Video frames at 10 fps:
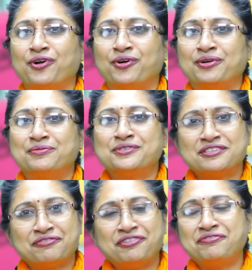
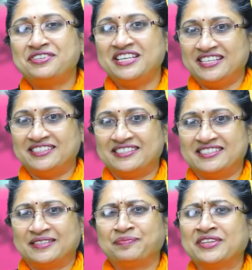almost 50
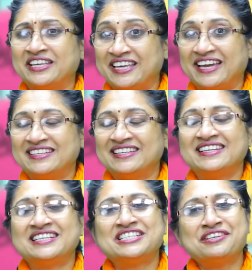years. Yet,
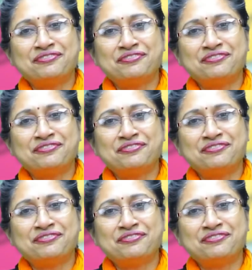she